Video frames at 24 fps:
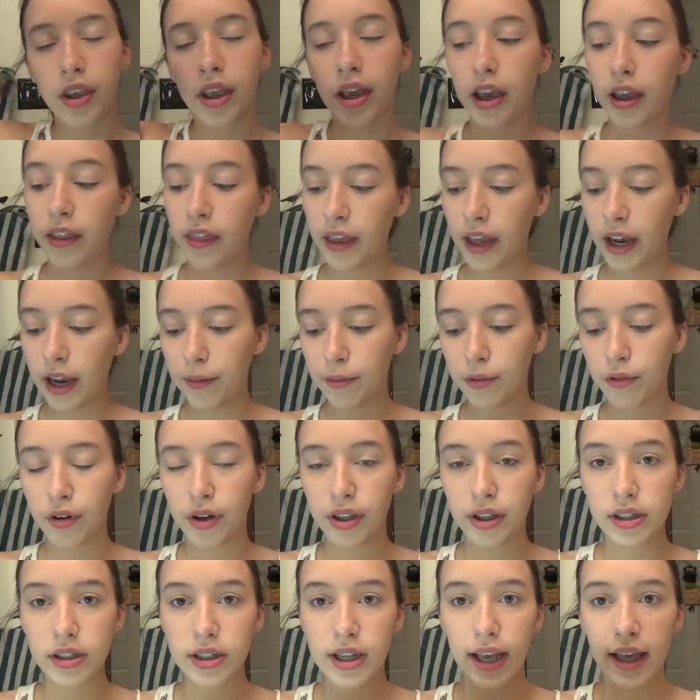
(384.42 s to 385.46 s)
And then I'm
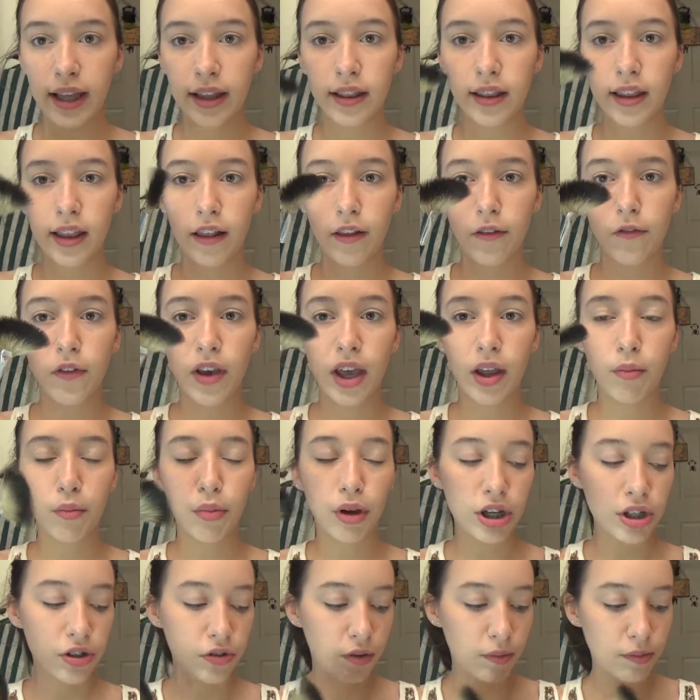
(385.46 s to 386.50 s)
going to take this fan
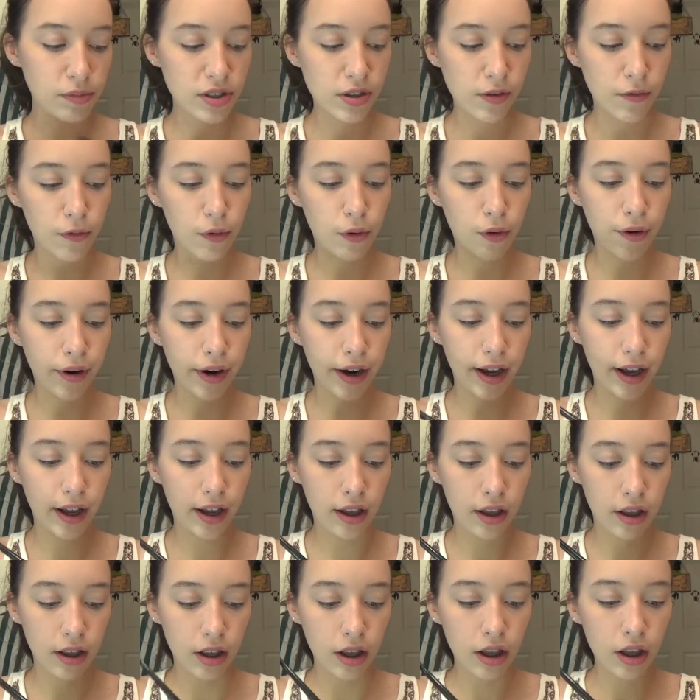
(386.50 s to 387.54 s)
brush from
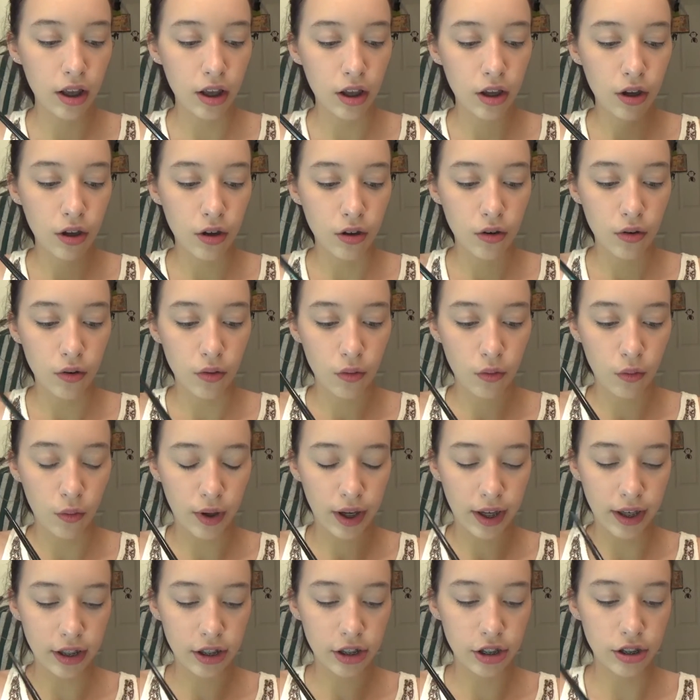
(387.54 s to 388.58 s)
Sephora,
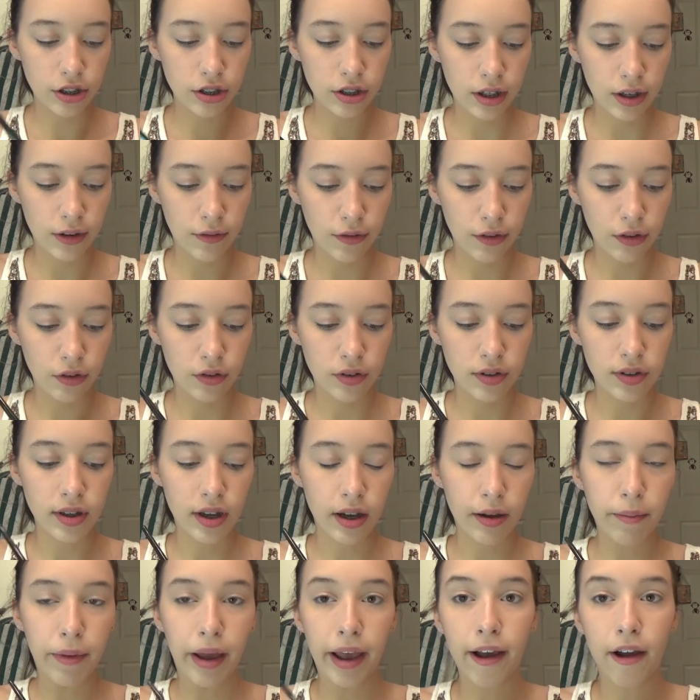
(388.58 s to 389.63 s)
which if you
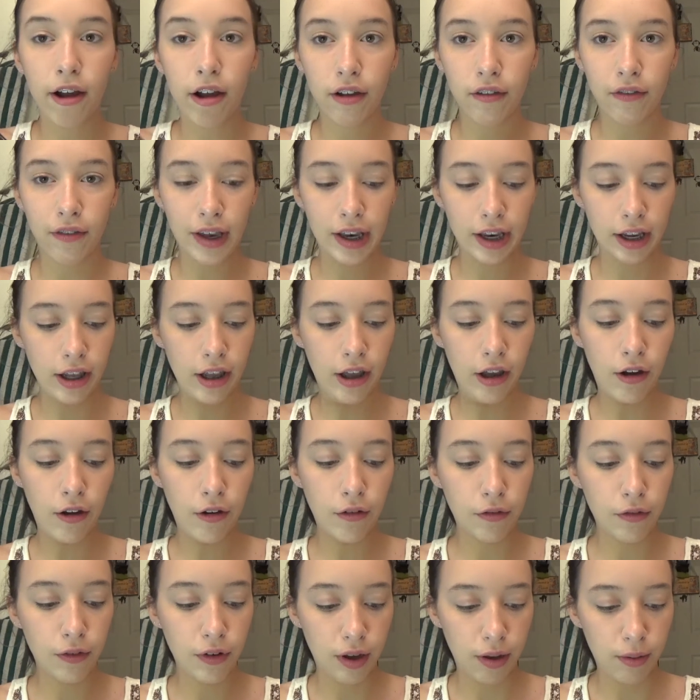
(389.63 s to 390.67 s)
saw my haul video
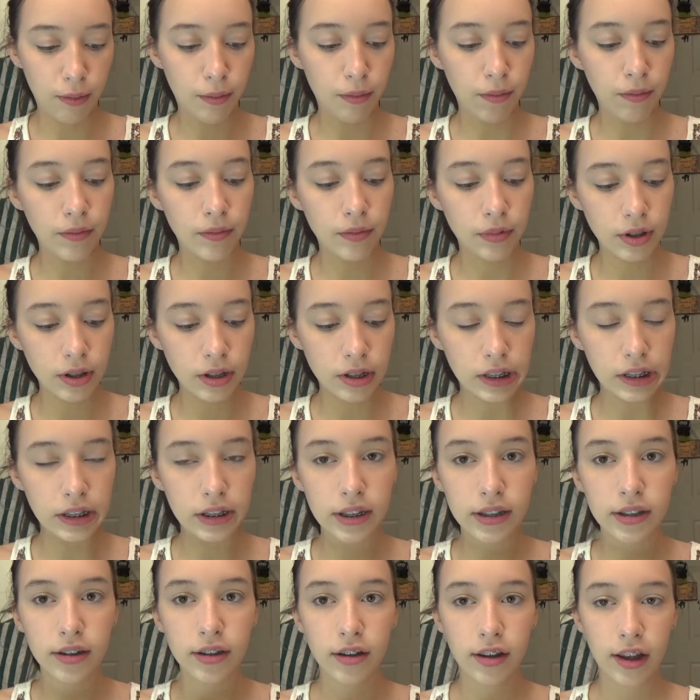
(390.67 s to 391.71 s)
from
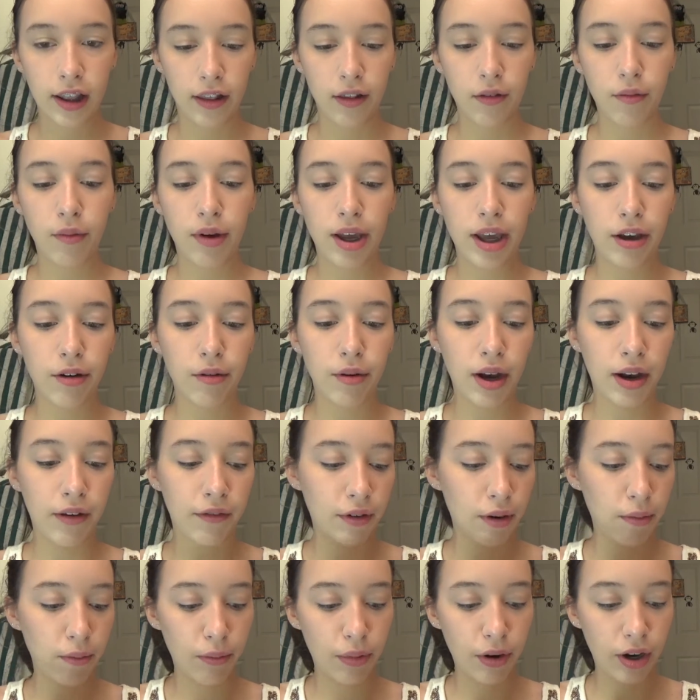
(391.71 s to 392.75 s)
this week, whenever
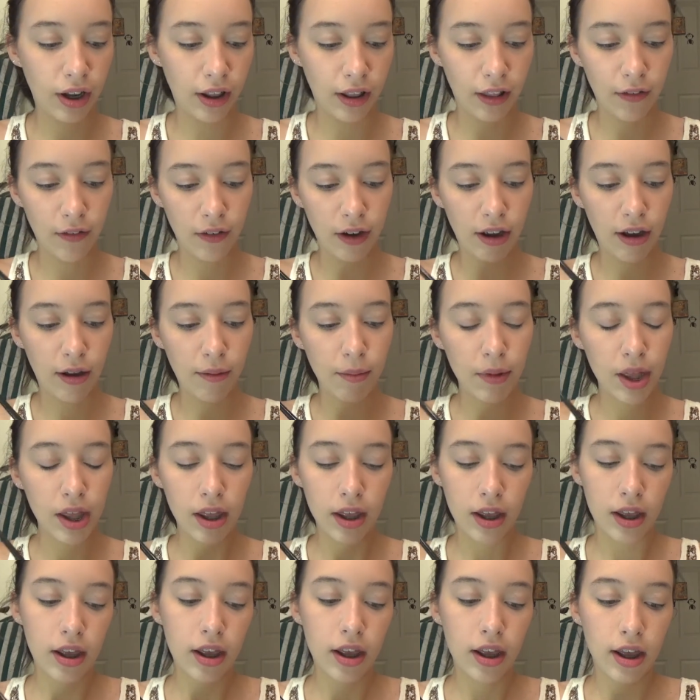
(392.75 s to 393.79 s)
I'm putting this video up,
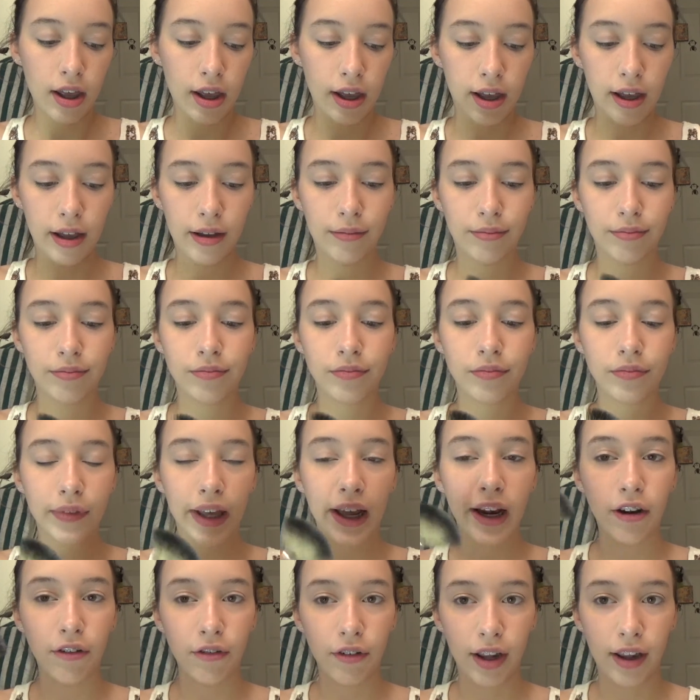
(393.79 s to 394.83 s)
I
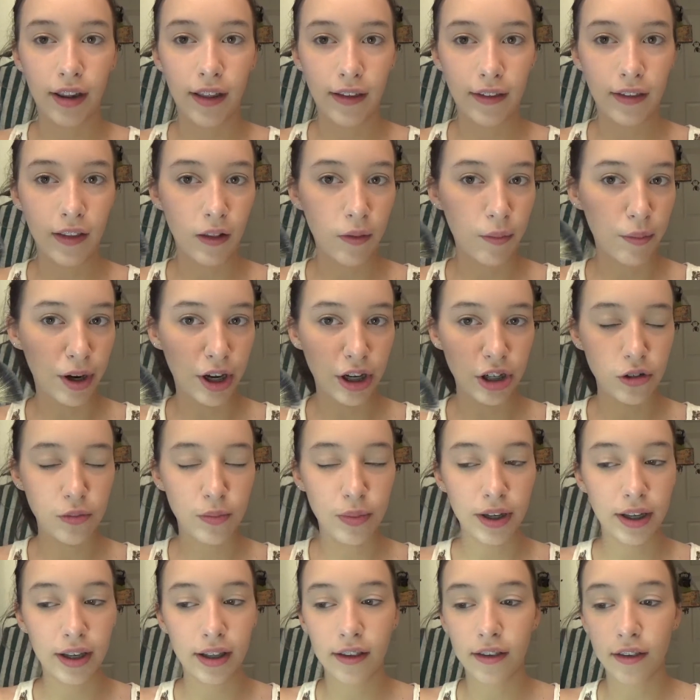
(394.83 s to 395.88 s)
don't really like this brush,
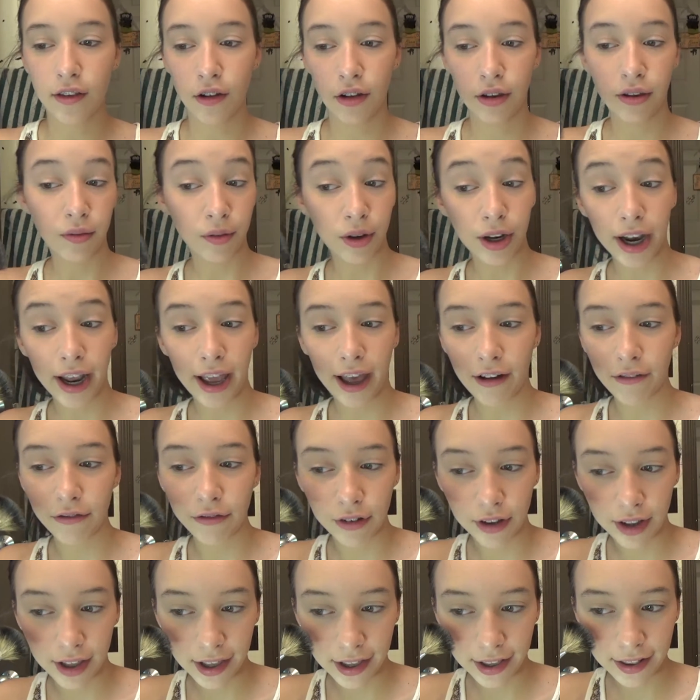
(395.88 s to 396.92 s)
but it's the only one I have
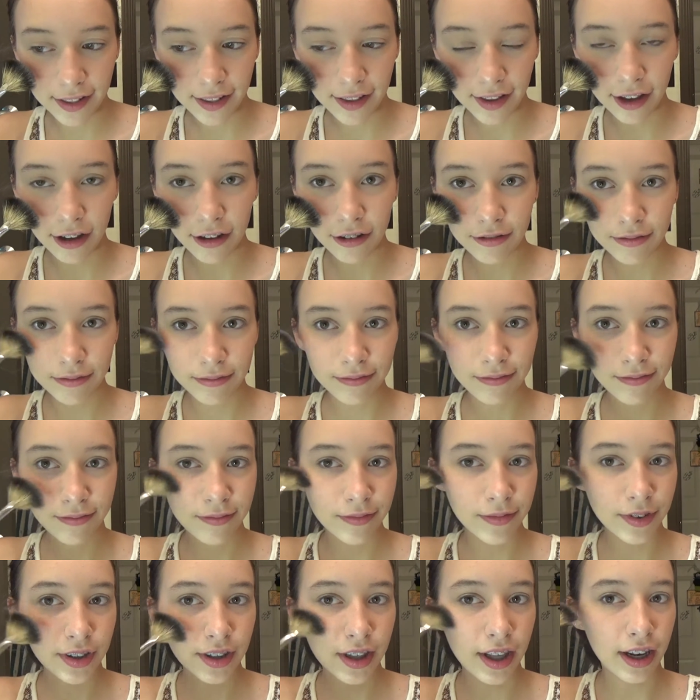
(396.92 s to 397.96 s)
for this, so I'm
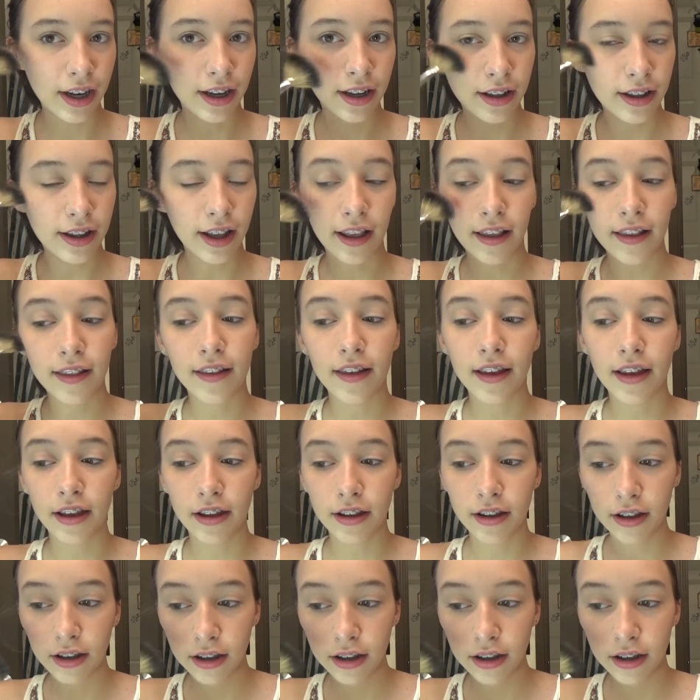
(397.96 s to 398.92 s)
just gonna dust it